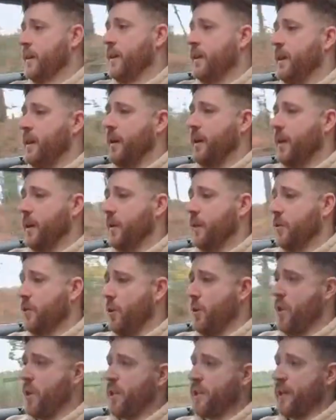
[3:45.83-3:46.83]

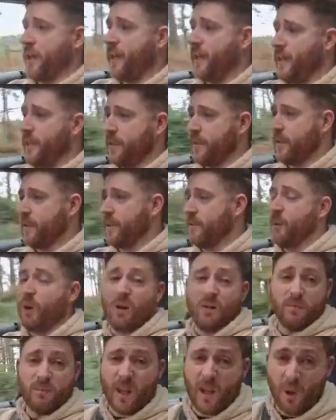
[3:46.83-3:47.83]
Gone are the days,
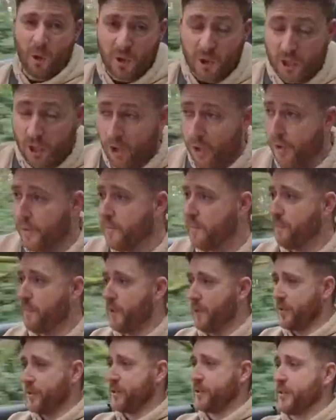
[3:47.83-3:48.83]
well, they're not gone,
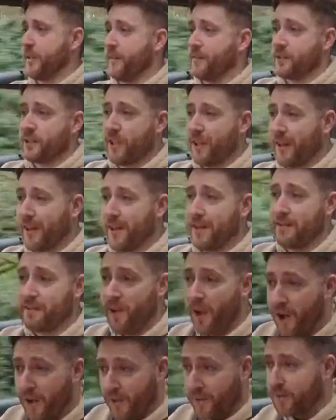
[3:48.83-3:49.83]
but they've certainly
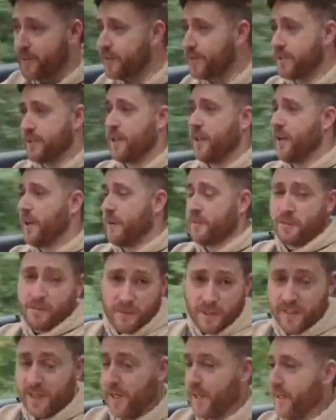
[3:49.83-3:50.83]
advanced from
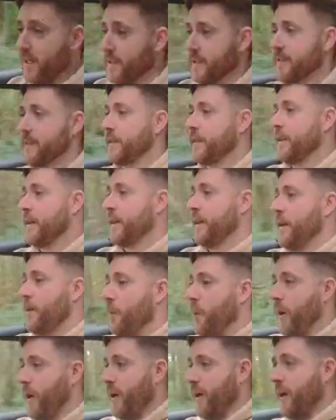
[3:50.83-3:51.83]
the days
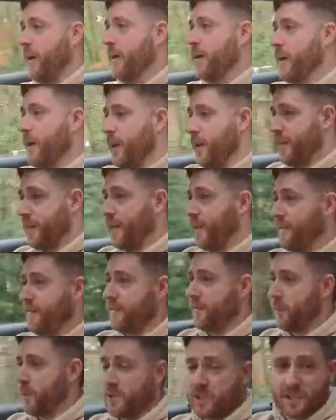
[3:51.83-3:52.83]
where a thief
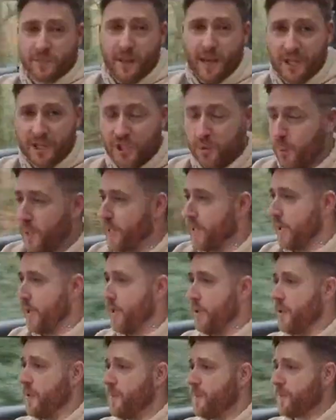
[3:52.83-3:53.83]
would smash your
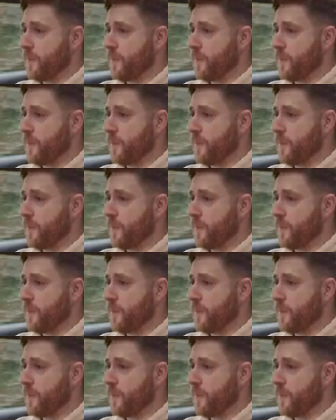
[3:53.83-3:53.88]
window,